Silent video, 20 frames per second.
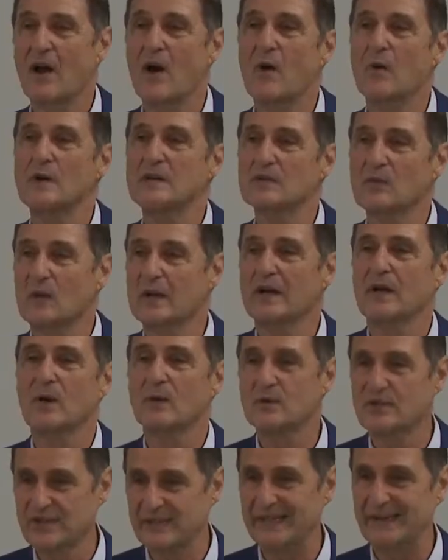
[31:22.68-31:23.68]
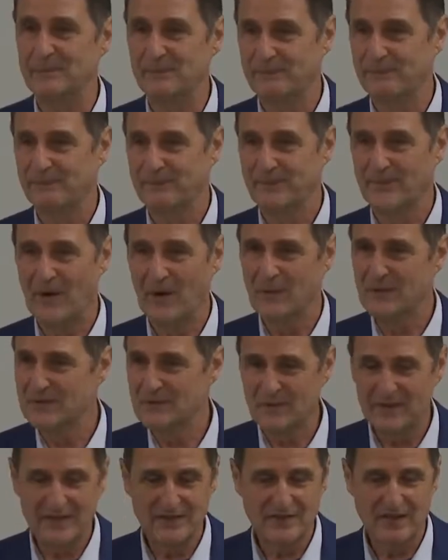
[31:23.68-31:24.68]
always want to go cheap.
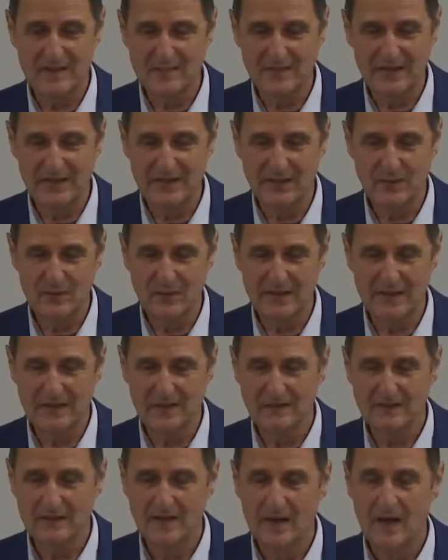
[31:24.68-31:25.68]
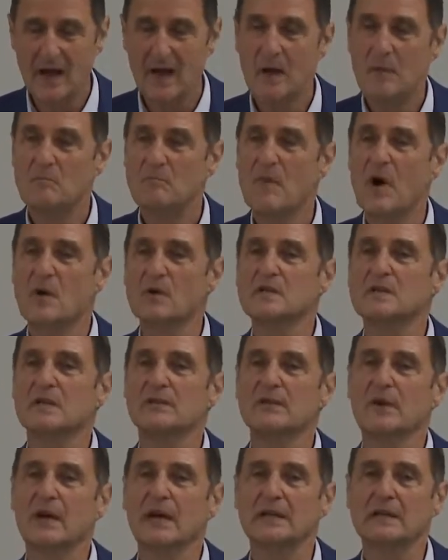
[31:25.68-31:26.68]
Always want to cheapen the ingredients. Most
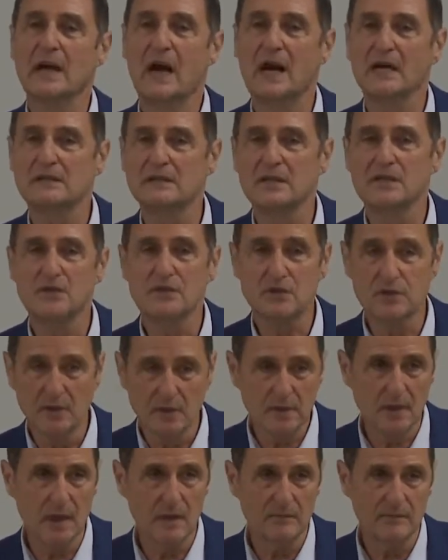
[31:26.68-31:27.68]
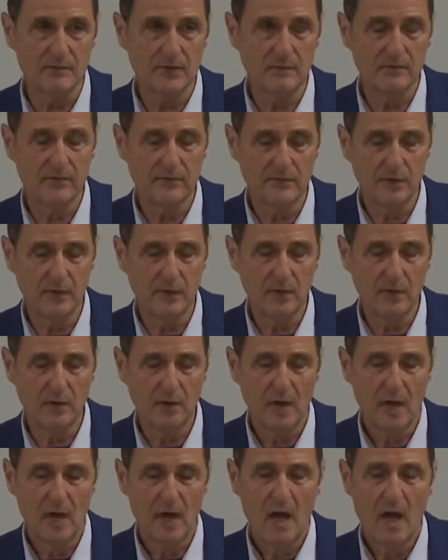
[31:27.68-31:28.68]
of your antioxidants should come from
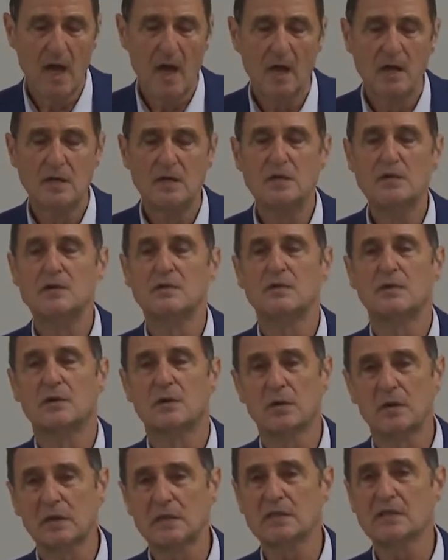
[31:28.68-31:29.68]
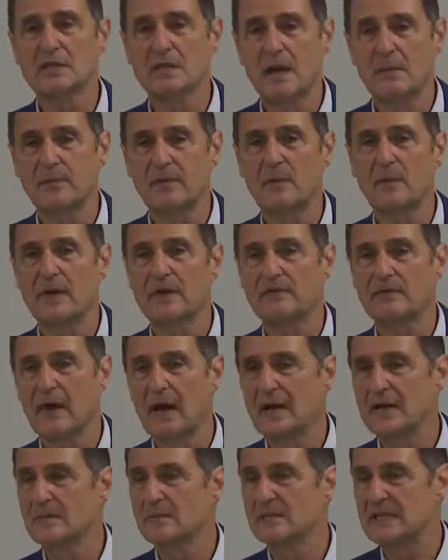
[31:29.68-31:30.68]
food. You could supplement
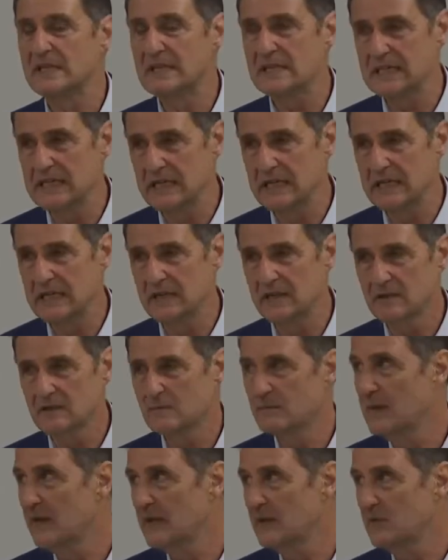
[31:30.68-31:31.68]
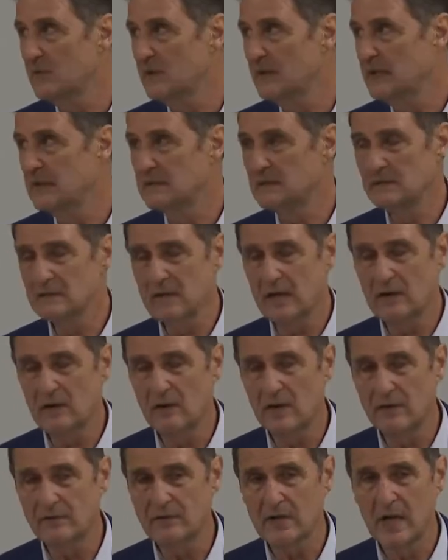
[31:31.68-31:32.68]
vitamin C. There's many reasons I
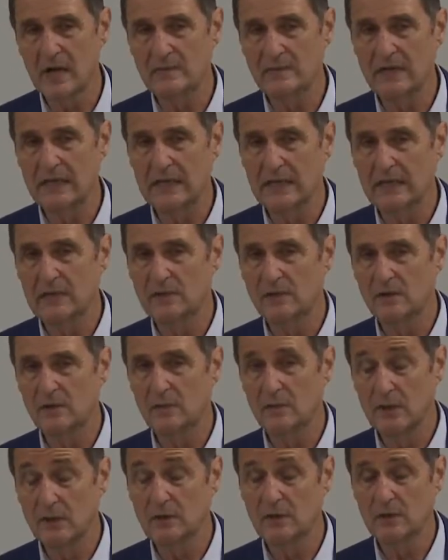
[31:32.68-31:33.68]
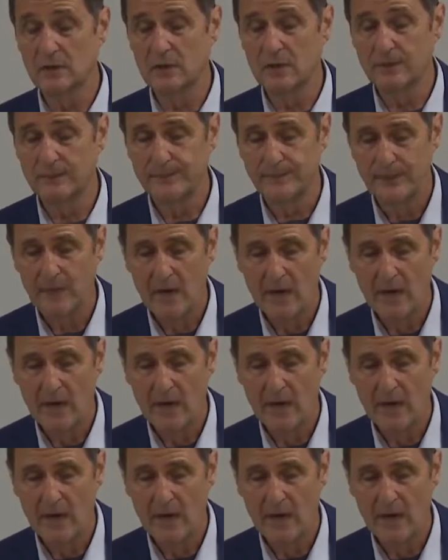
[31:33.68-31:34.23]
don't have time to get into, but you could.